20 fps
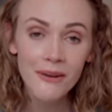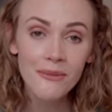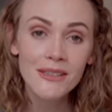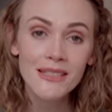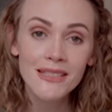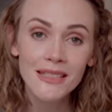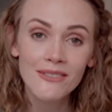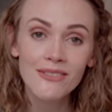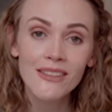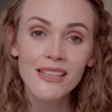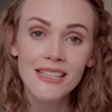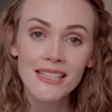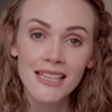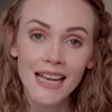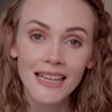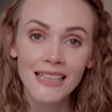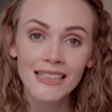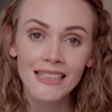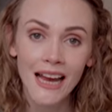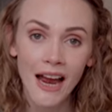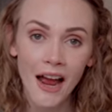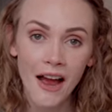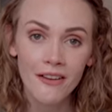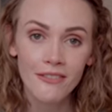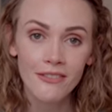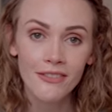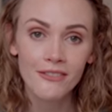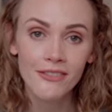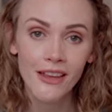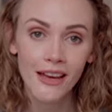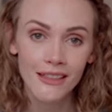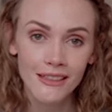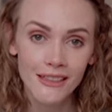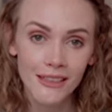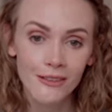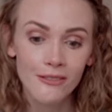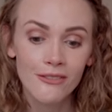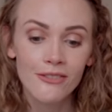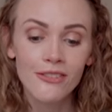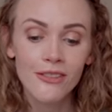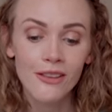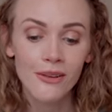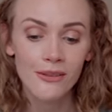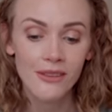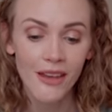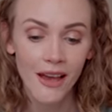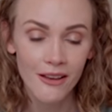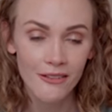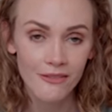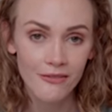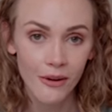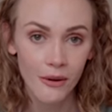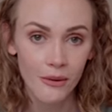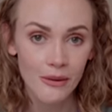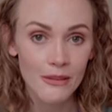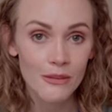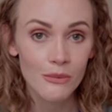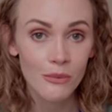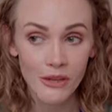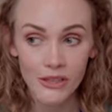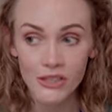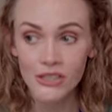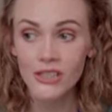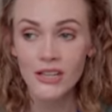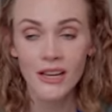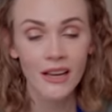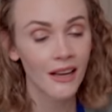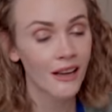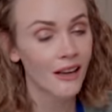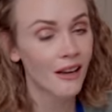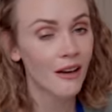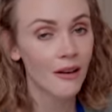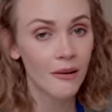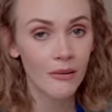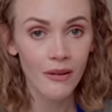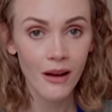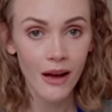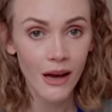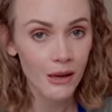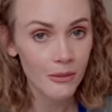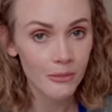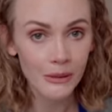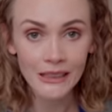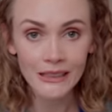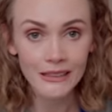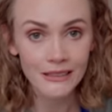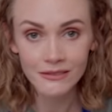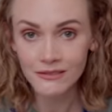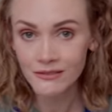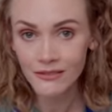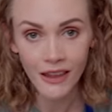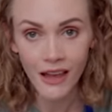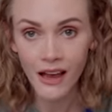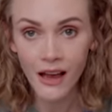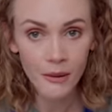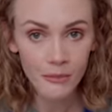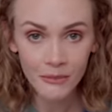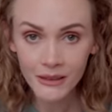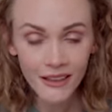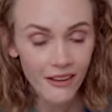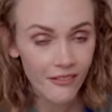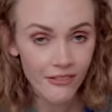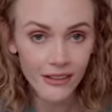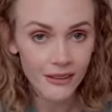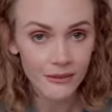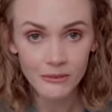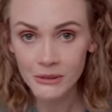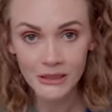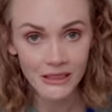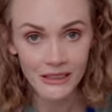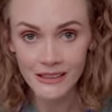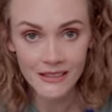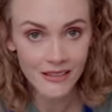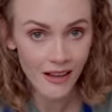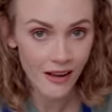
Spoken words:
I received the second half of that gift, those headphones, which, I mean, I'm living with these